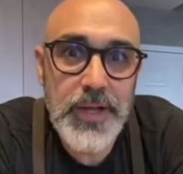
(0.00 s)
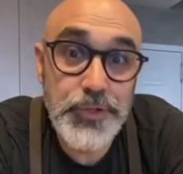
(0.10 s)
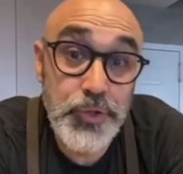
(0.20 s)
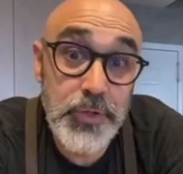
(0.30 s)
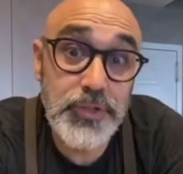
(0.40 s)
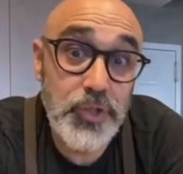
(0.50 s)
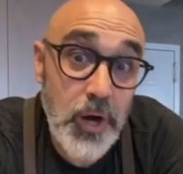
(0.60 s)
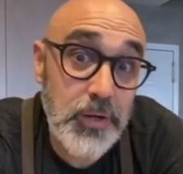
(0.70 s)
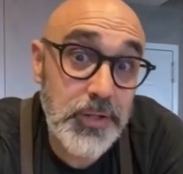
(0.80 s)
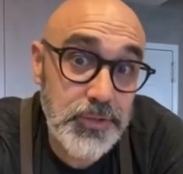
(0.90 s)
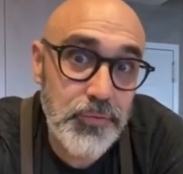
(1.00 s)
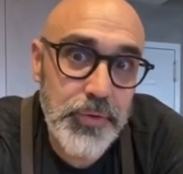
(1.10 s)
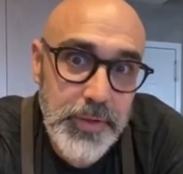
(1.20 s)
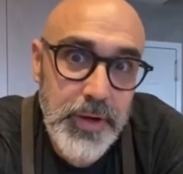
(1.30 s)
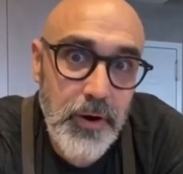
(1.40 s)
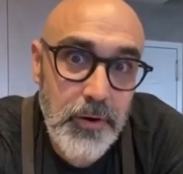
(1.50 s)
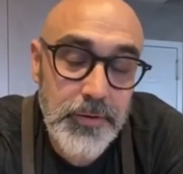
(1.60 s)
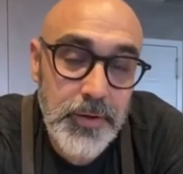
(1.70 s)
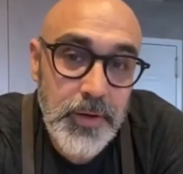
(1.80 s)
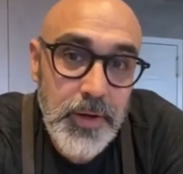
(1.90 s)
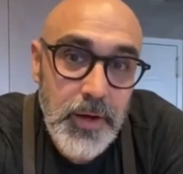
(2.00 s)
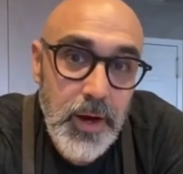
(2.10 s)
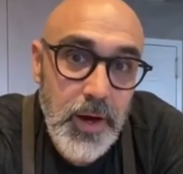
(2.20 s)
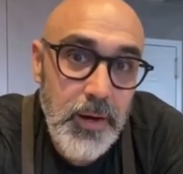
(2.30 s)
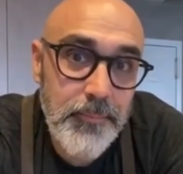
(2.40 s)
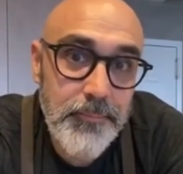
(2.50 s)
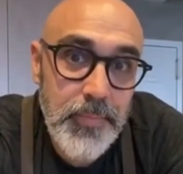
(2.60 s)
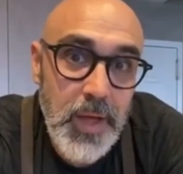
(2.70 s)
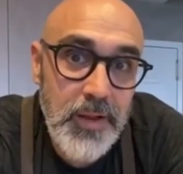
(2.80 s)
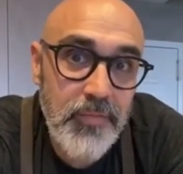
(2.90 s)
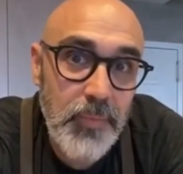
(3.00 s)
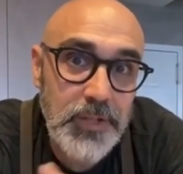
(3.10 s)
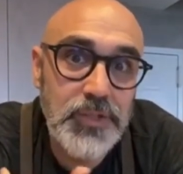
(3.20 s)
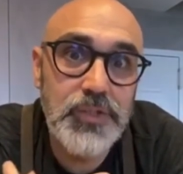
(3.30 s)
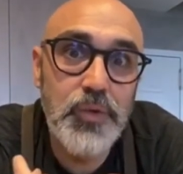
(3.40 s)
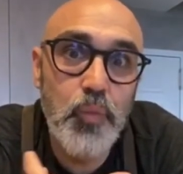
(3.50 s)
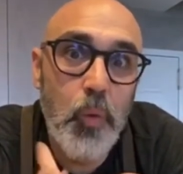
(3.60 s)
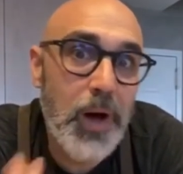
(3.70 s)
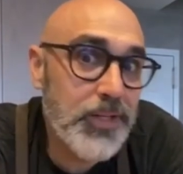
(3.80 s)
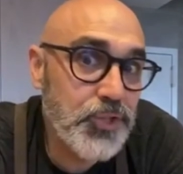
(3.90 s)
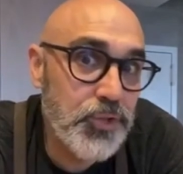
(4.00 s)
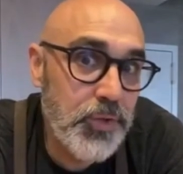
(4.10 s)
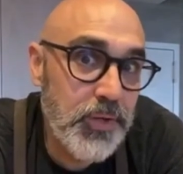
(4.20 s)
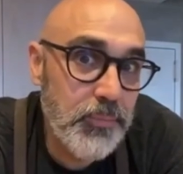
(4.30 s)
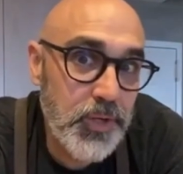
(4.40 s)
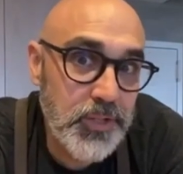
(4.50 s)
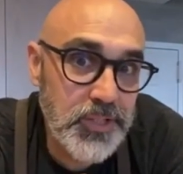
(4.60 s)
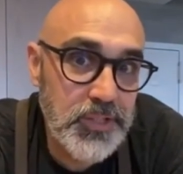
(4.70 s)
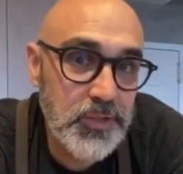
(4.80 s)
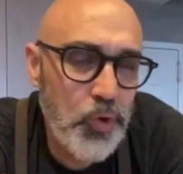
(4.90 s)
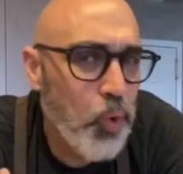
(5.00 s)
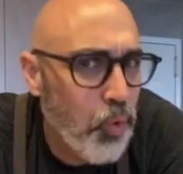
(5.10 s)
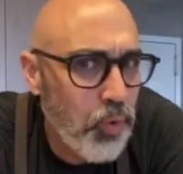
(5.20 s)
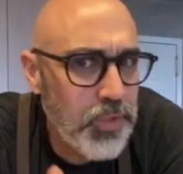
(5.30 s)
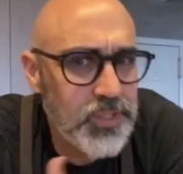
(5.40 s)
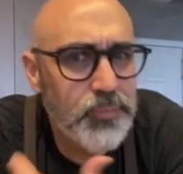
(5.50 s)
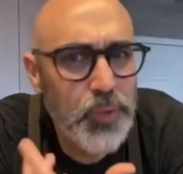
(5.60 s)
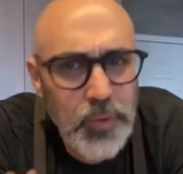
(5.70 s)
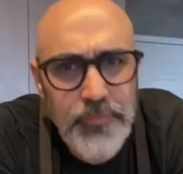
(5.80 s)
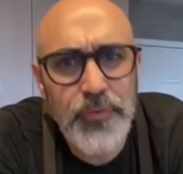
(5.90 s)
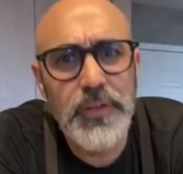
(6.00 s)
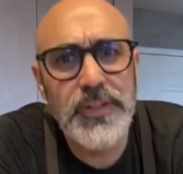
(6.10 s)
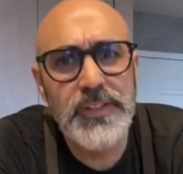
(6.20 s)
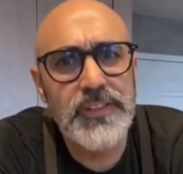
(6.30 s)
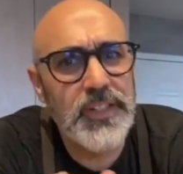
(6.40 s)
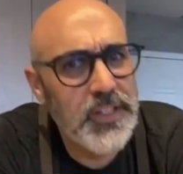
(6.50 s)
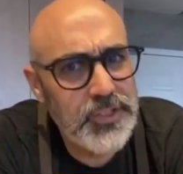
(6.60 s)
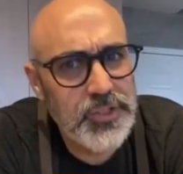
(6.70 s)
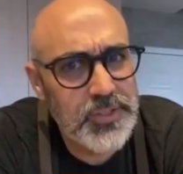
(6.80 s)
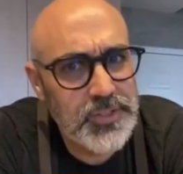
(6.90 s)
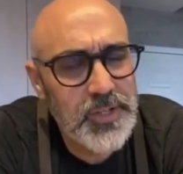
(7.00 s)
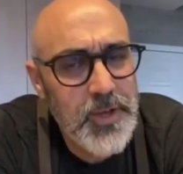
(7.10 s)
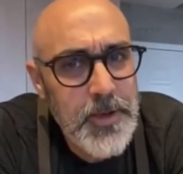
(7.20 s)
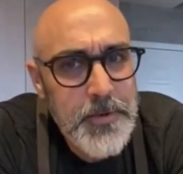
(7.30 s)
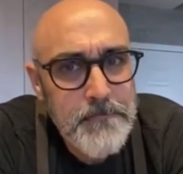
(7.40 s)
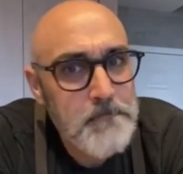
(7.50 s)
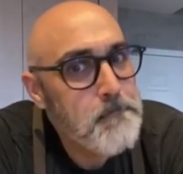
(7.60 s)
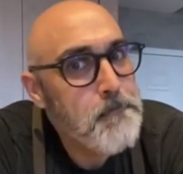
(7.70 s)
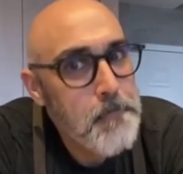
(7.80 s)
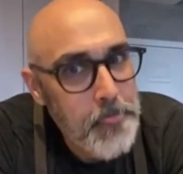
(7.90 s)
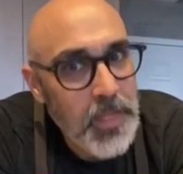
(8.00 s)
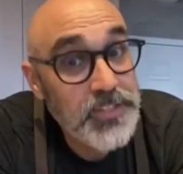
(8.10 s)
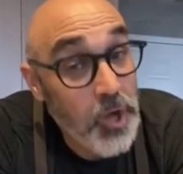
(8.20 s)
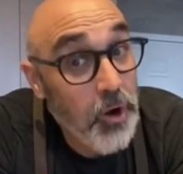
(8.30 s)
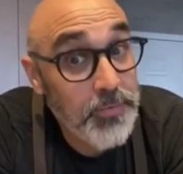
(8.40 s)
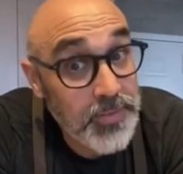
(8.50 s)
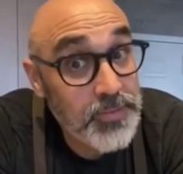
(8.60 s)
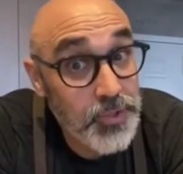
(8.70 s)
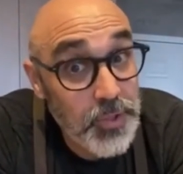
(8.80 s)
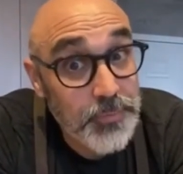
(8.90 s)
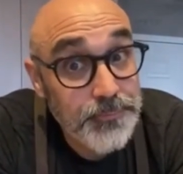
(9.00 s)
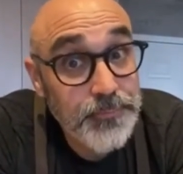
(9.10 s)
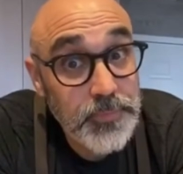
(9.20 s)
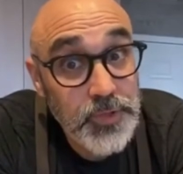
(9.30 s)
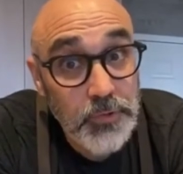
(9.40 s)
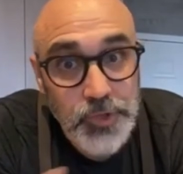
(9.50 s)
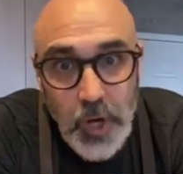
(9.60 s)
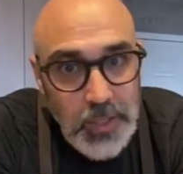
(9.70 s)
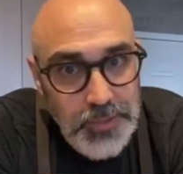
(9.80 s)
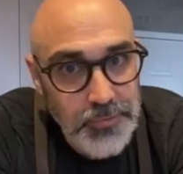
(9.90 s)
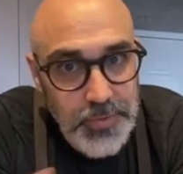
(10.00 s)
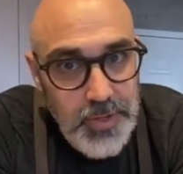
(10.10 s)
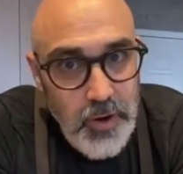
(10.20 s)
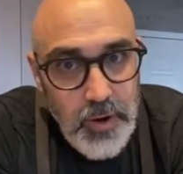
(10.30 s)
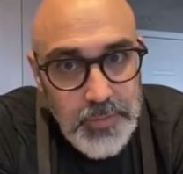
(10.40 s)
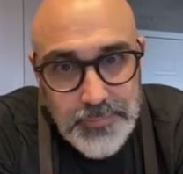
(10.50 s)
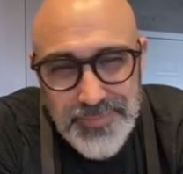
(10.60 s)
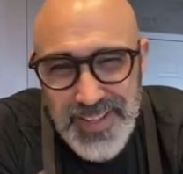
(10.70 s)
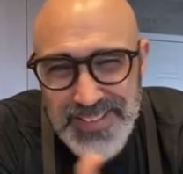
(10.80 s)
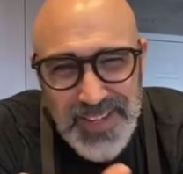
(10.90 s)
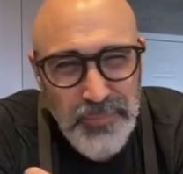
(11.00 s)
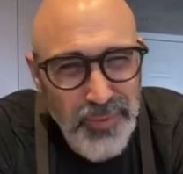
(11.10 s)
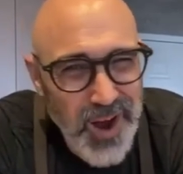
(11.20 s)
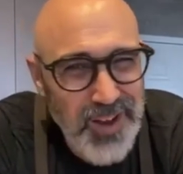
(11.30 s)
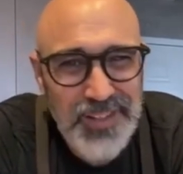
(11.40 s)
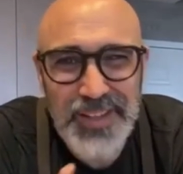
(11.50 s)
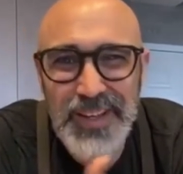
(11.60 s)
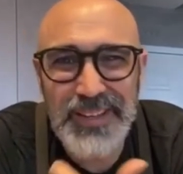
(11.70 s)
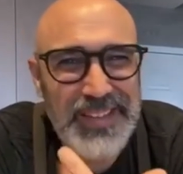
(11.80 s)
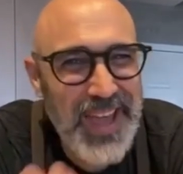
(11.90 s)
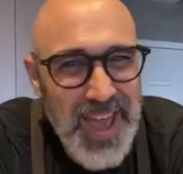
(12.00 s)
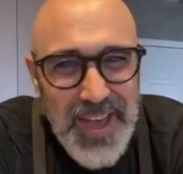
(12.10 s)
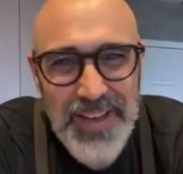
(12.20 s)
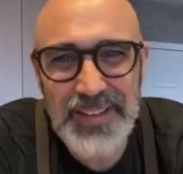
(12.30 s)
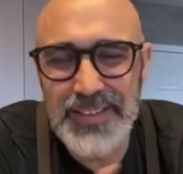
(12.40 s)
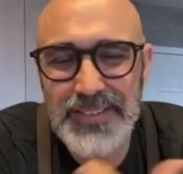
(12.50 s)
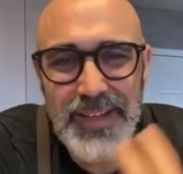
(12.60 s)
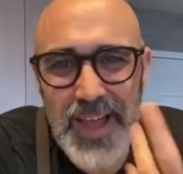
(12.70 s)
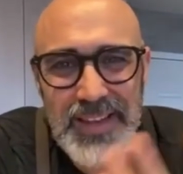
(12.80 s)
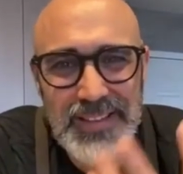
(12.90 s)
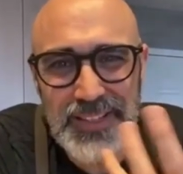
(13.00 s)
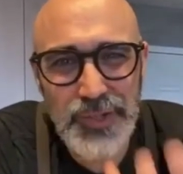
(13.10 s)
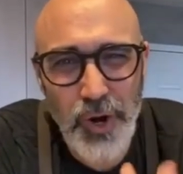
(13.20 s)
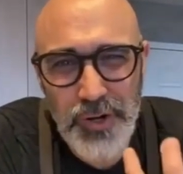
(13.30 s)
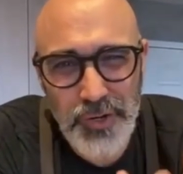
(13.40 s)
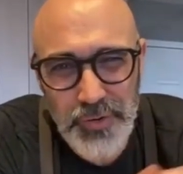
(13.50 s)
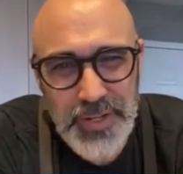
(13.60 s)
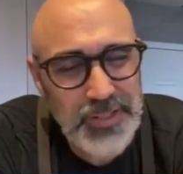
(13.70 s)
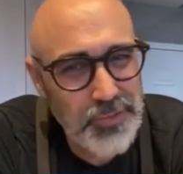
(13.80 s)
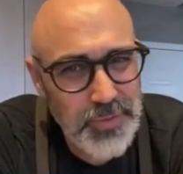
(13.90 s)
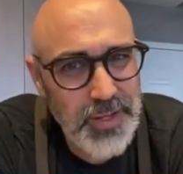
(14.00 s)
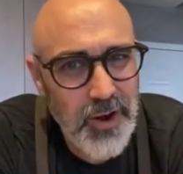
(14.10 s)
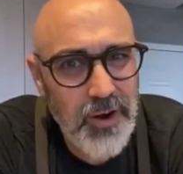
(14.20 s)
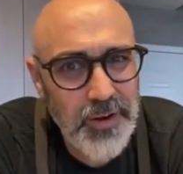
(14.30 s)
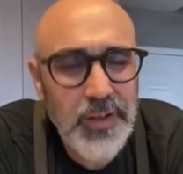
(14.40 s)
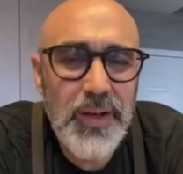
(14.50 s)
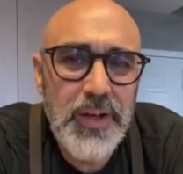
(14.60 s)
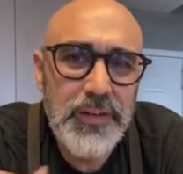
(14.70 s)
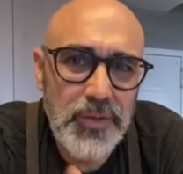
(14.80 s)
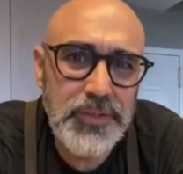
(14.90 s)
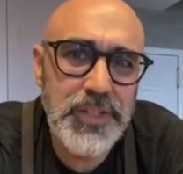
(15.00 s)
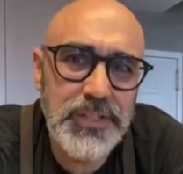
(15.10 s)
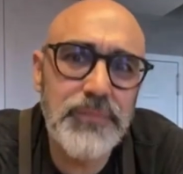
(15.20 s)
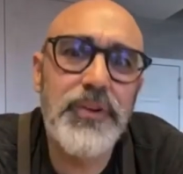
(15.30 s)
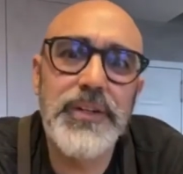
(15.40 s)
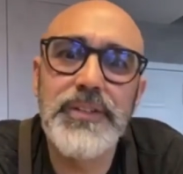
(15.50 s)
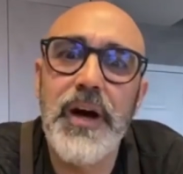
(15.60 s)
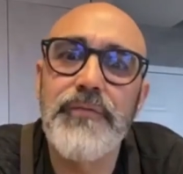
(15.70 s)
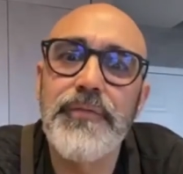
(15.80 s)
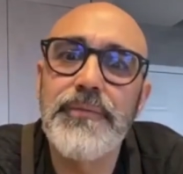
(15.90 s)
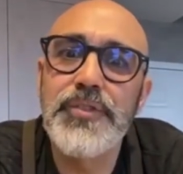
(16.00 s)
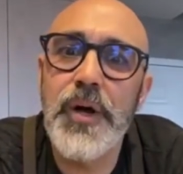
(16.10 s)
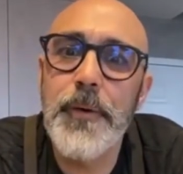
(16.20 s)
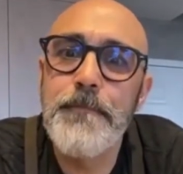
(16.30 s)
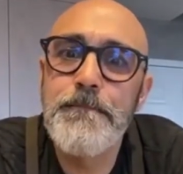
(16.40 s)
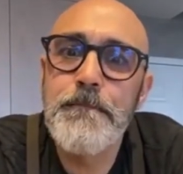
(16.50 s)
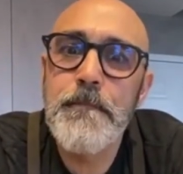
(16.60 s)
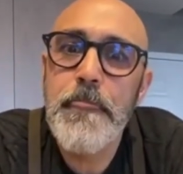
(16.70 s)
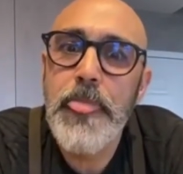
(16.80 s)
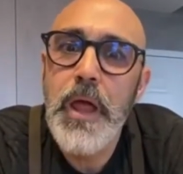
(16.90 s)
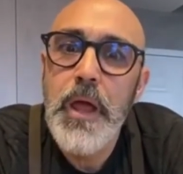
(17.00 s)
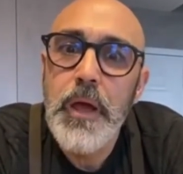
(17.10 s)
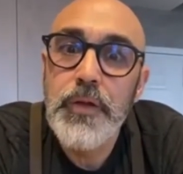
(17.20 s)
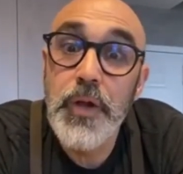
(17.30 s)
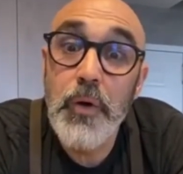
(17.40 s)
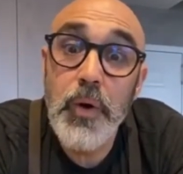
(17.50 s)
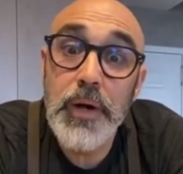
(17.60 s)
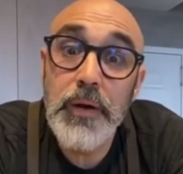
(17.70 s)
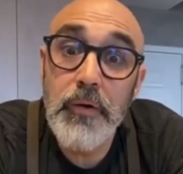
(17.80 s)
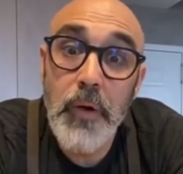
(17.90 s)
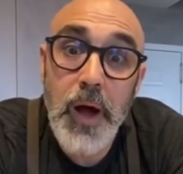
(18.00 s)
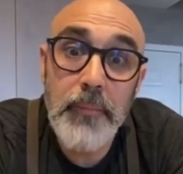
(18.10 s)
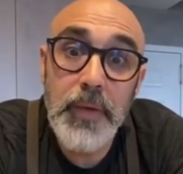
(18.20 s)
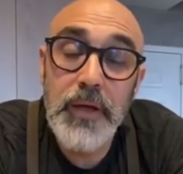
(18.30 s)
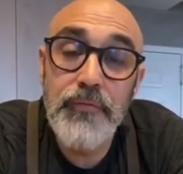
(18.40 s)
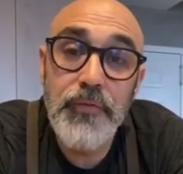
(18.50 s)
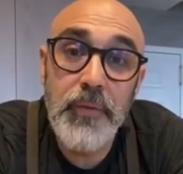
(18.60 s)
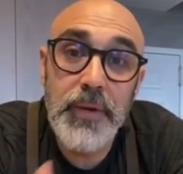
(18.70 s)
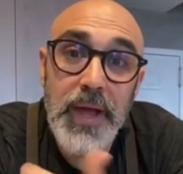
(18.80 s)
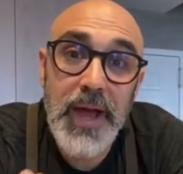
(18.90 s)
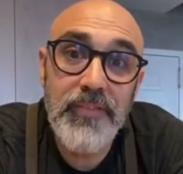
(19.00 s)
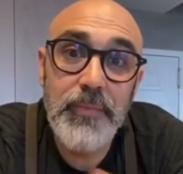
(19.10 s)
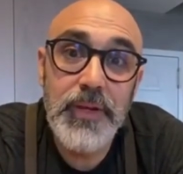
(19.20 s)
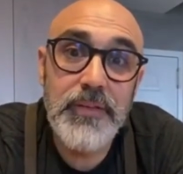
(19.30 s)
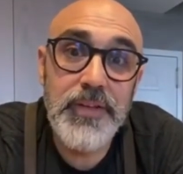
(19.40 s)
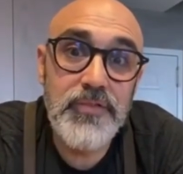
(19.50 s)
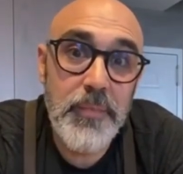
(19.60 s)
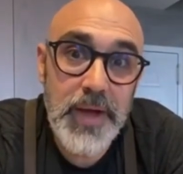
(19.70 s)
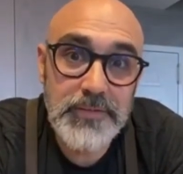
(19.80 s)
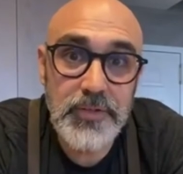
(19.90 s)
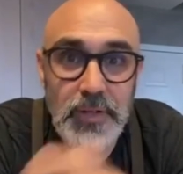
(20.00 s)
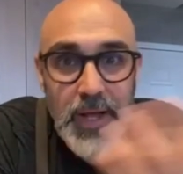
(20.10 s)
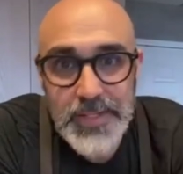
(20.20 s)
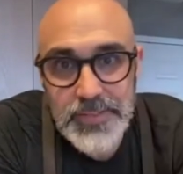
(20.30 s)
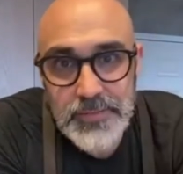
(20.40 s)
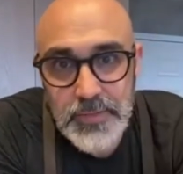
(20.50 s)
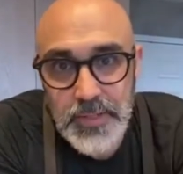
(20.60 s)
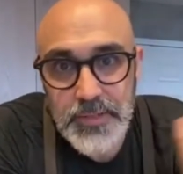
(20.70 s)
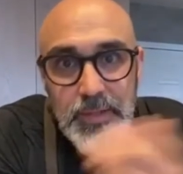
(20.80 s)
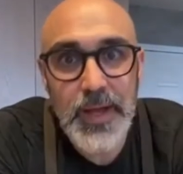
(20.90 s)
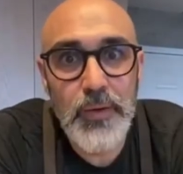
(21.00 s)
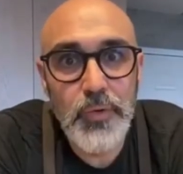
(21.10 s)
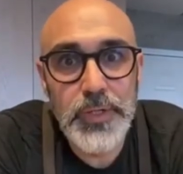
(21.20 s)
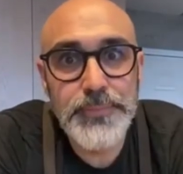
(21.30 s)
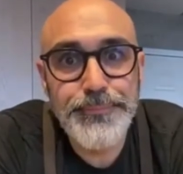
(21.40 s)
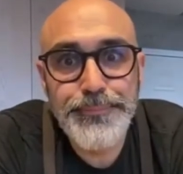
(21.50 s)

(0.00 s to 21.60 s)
And shooting chocolate's really hard. And as much as you wanna shoot it because it's cool and it's beautiful and it's delicious, it's a hard thing to do. So chocolate's really hard. Things like broccoli and kale and anything dark green is really hard. Those things are really tough. So, you know what, Haram? If somebody asked me to teach a masterclass, clearly I would.